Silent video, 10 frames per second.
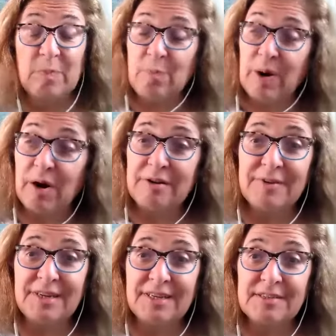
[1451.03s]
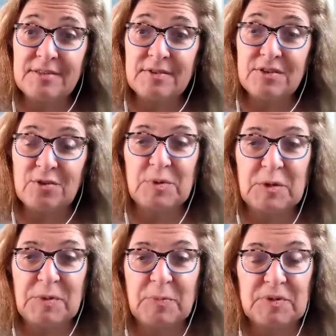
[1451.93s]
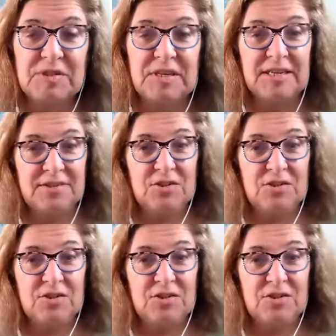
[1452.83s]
Part of it is so many people see it as